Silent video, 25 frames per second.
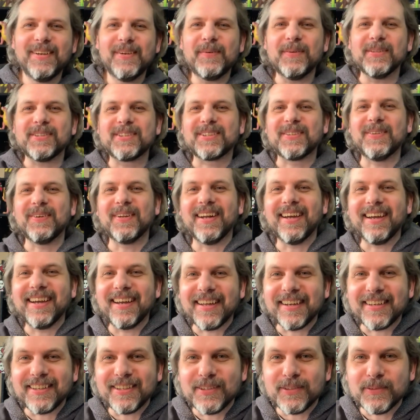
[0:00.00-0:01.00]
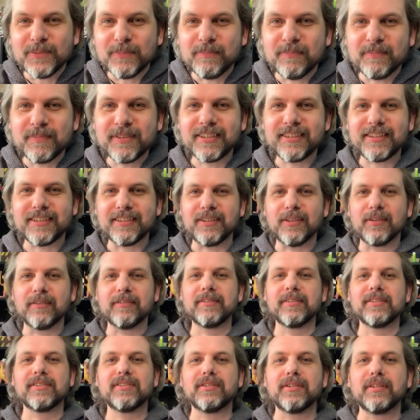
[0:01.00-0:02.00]
What's going on, you
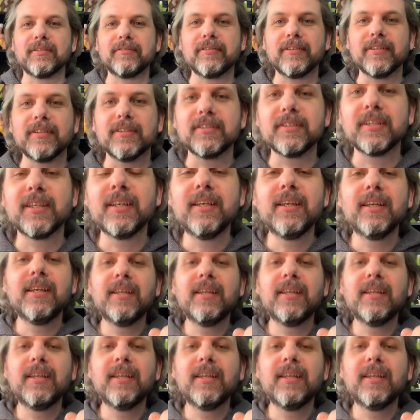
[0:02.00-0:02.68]
Silver Surfers?